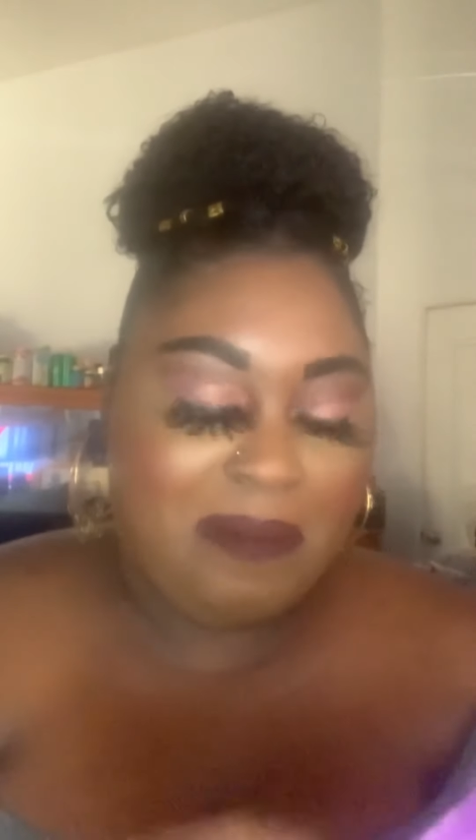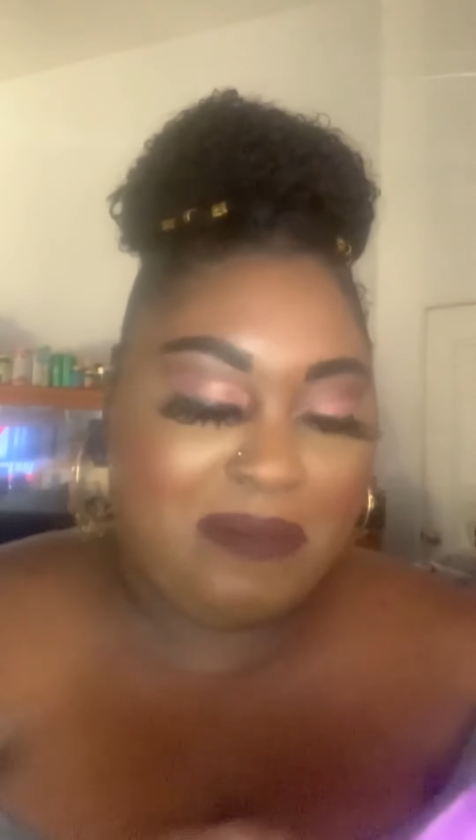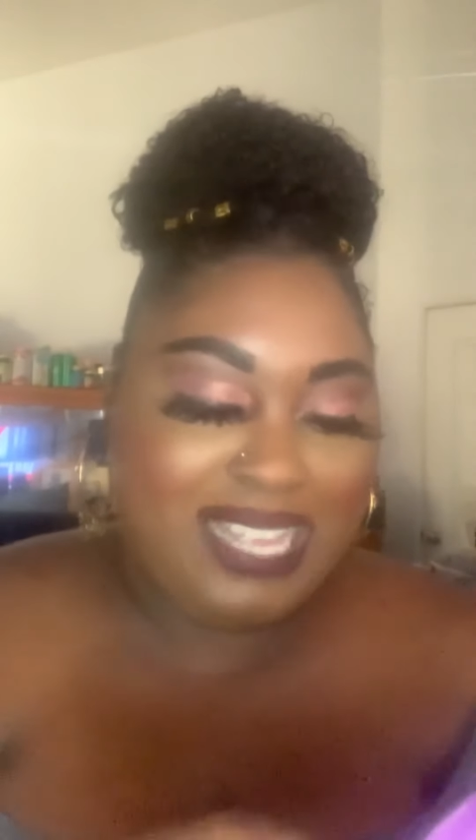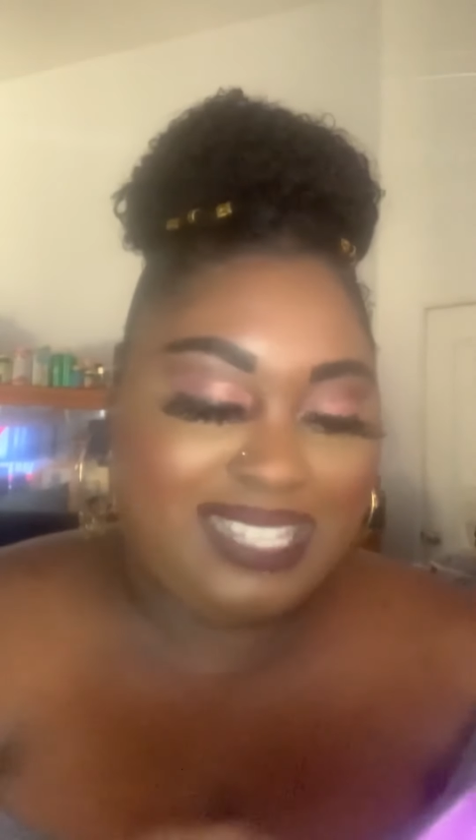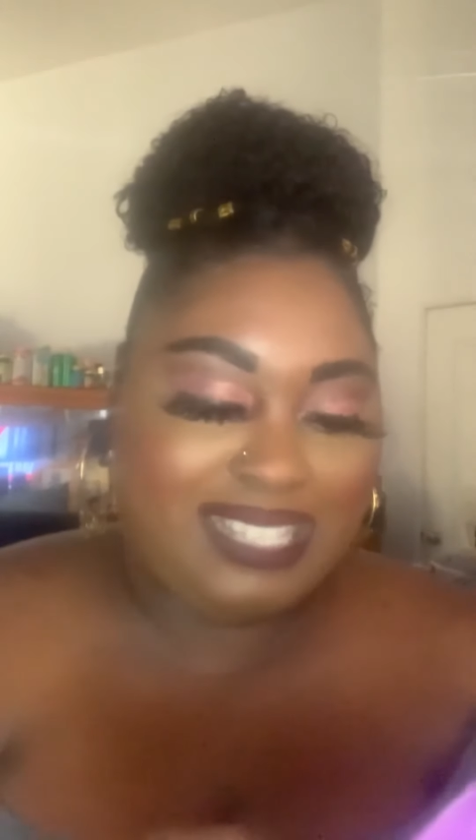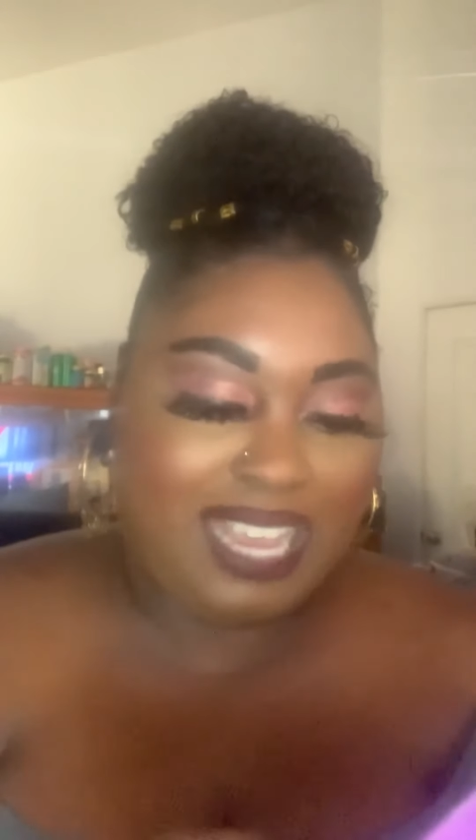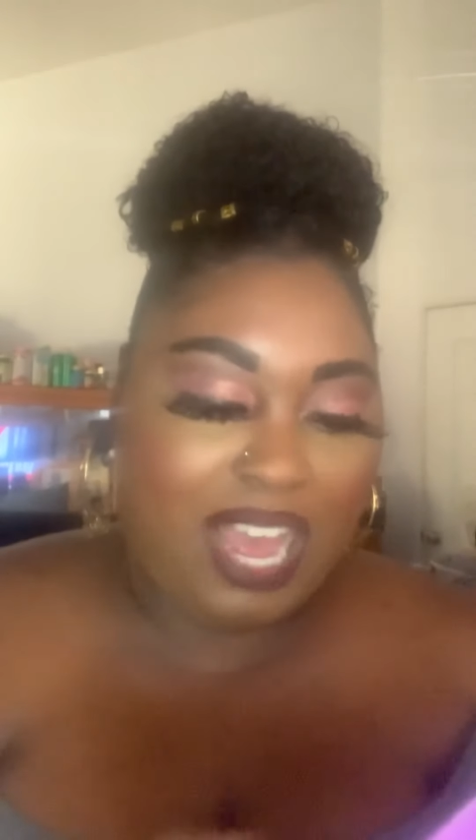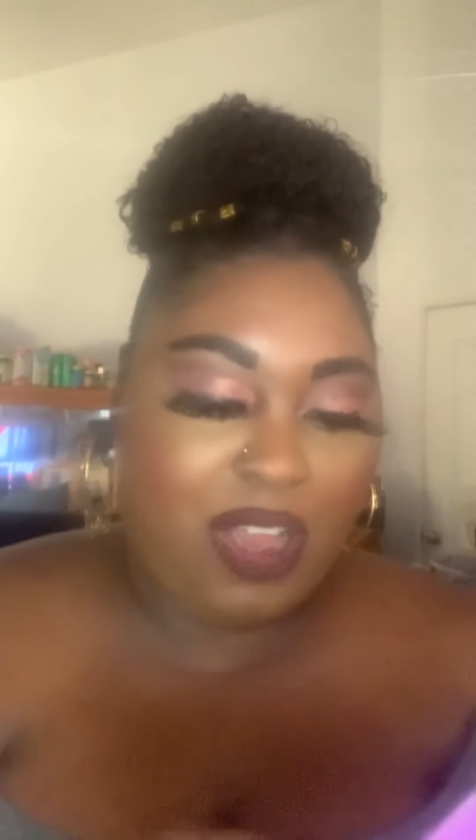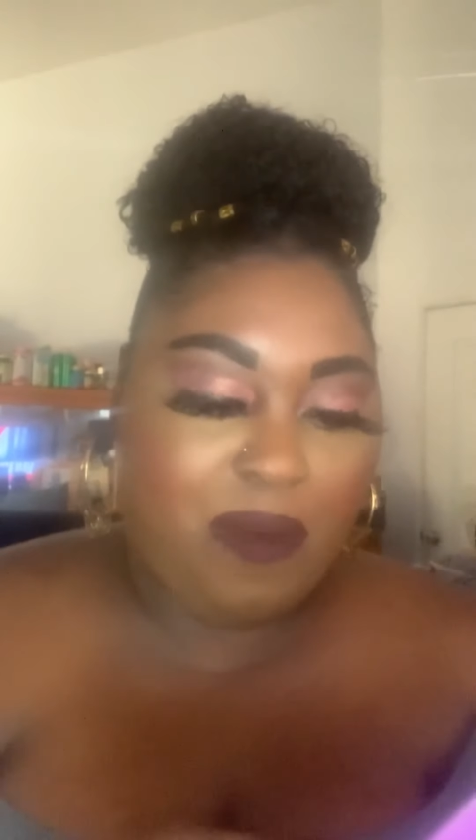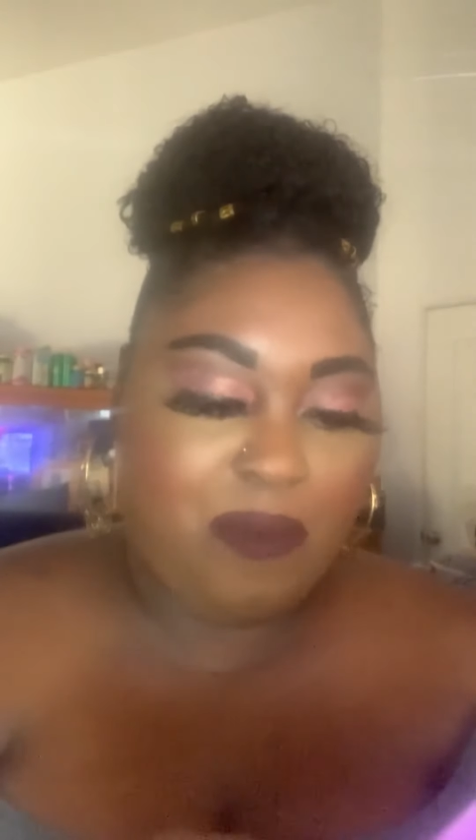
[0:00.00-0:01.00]
mint
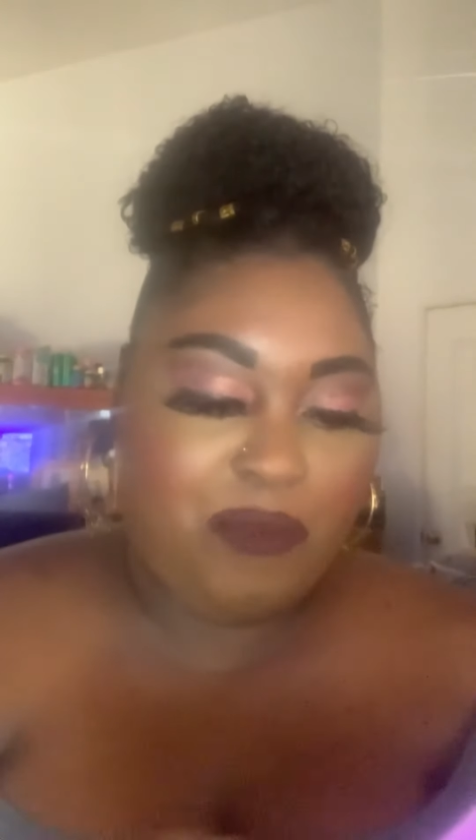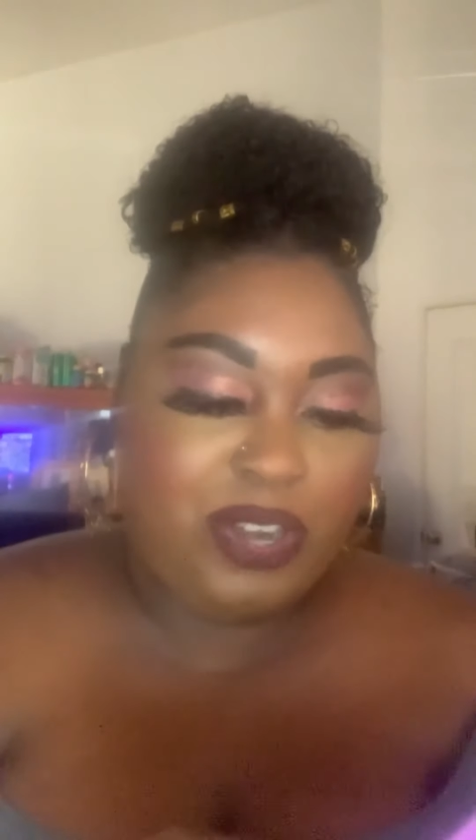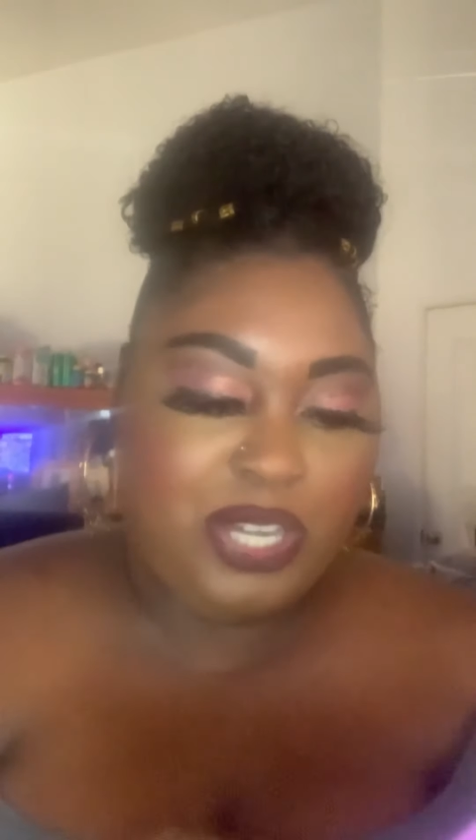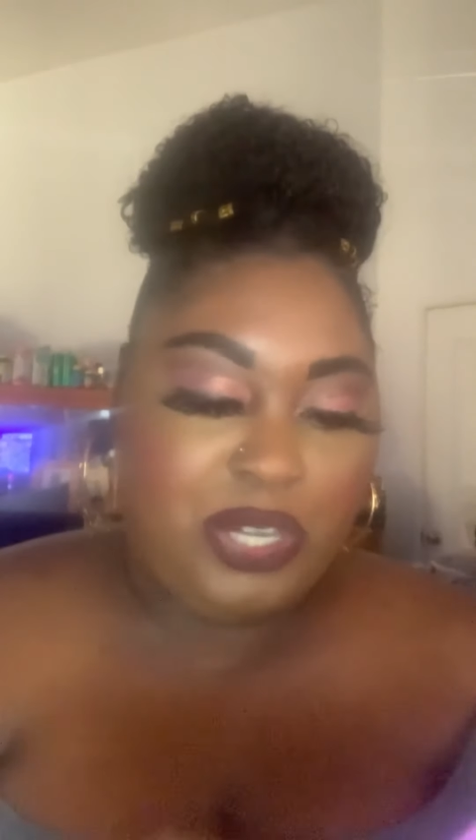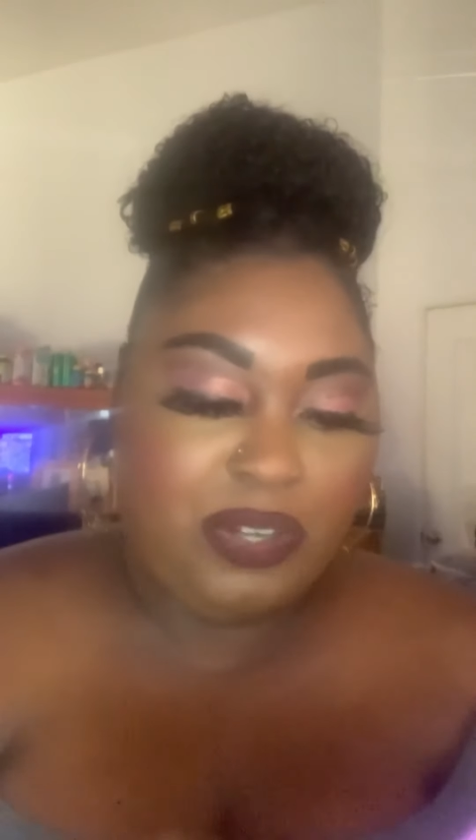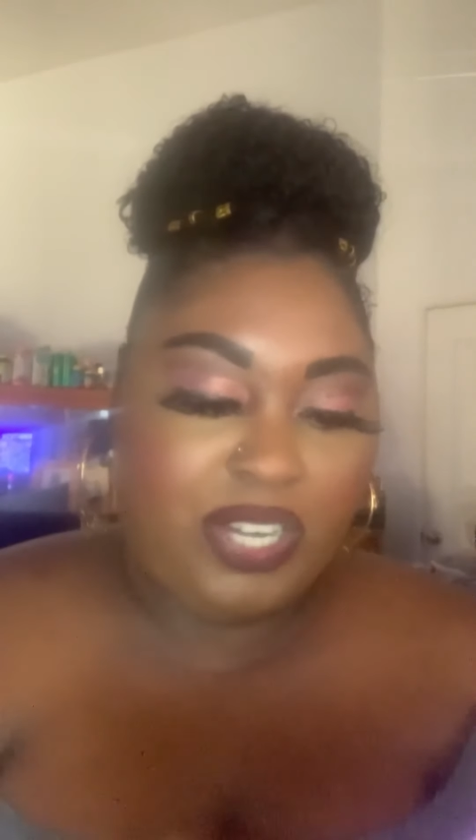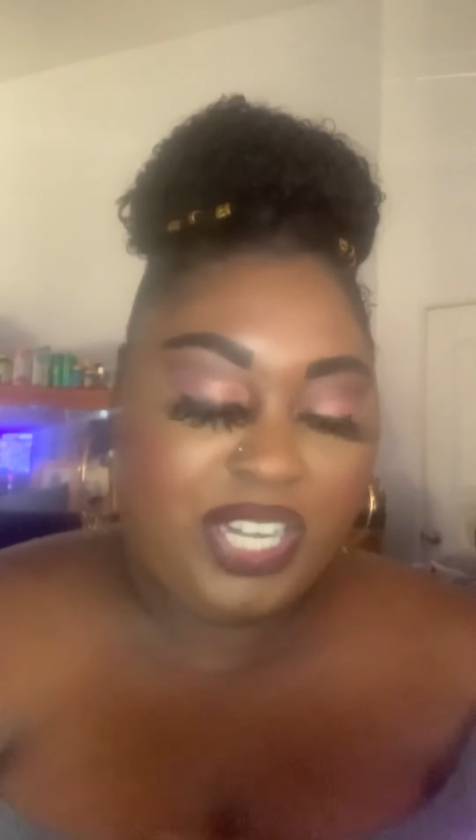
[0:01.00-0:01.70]
scalp renewer,